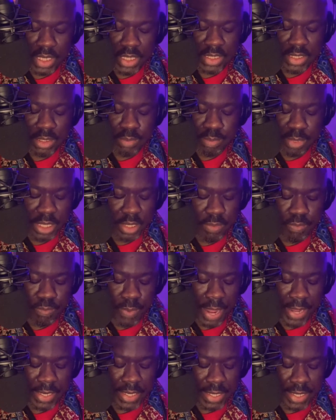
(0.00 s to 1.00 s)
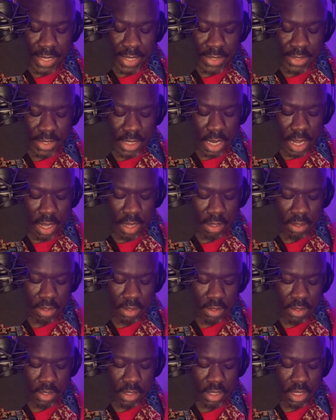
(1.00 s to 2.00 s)
Split raggedy ends and
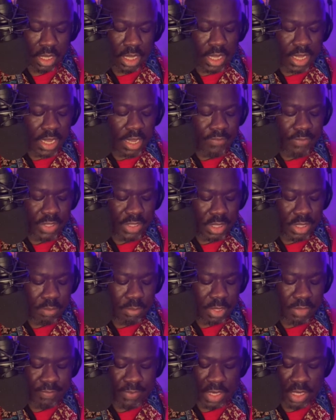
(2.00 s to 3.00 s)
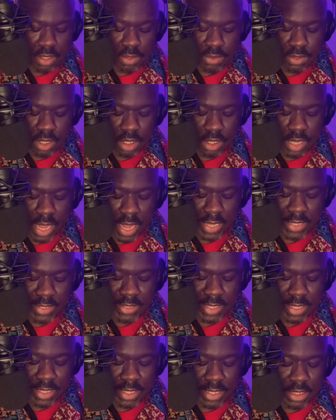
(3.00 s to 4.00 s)
all. Even some of the videos online
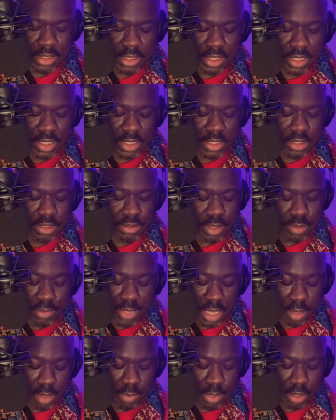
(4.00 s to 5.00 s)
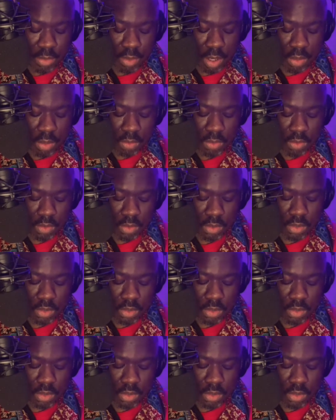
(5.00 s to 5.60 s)
say to get your ends trimmed to help it grow.